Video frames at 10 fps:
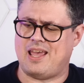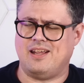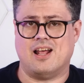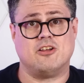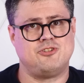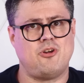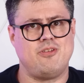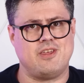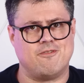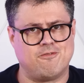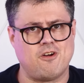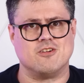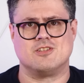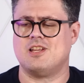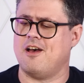and I'll show you the
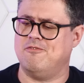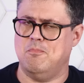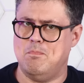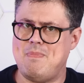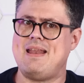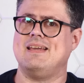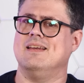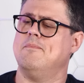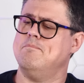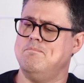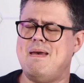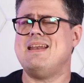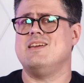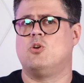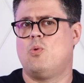first of many,
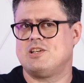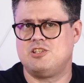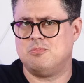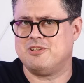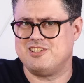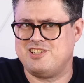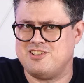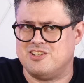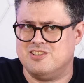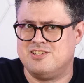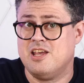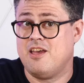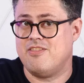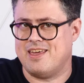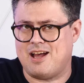many questionable decisions
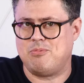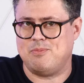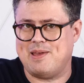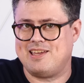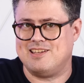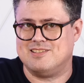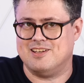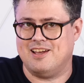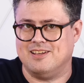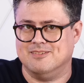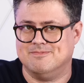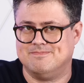that I'll be making today.